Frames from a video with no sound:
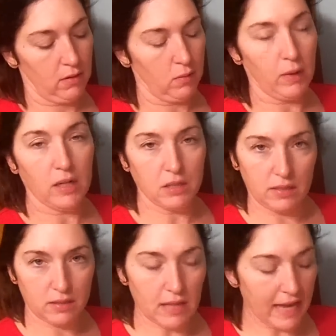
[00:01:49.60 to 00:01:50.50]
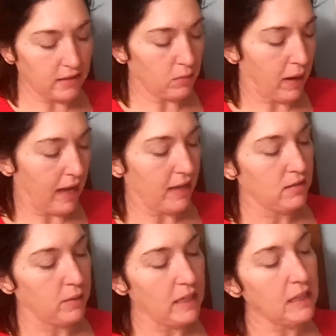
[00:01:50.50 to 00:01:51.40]
where it just slides away,
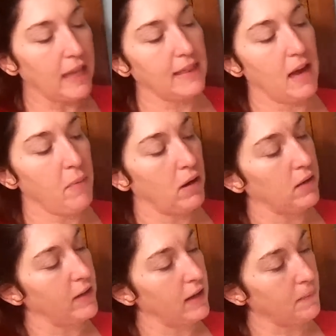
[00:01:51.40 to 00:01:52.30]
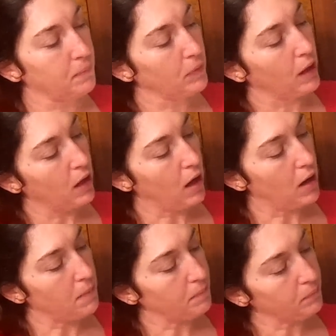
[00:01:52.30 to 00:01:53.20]
so I didn't like that part of
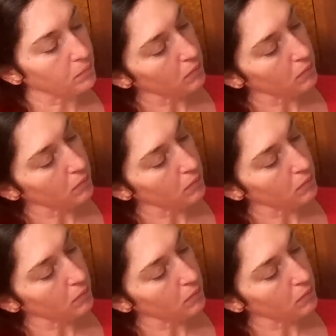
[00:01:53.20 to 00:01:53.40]
it.